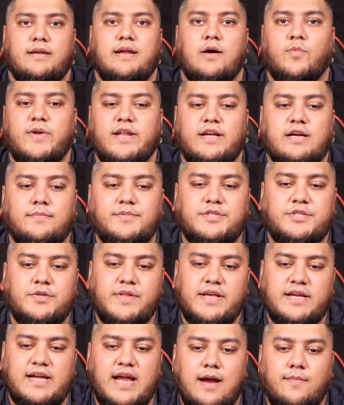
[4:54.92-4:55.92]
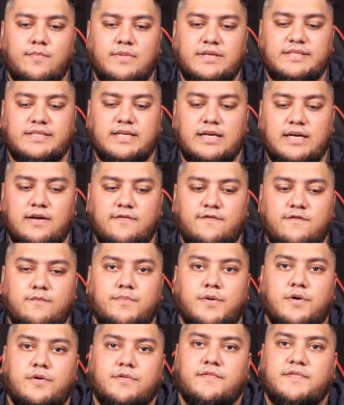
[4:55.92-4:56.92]
Now when it comes to the cameras of
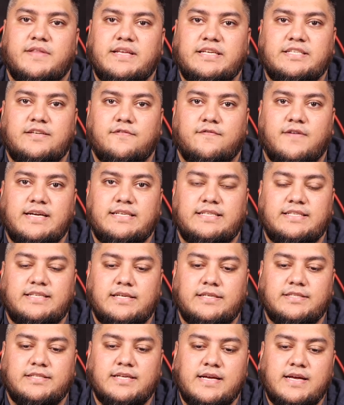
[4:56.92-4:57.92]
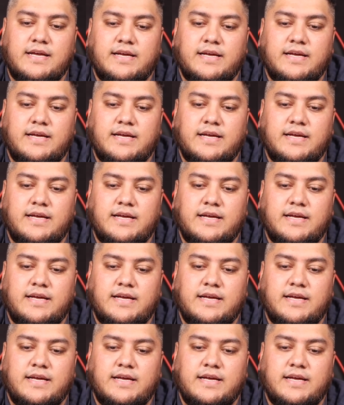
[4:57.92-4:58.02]
both of these devices,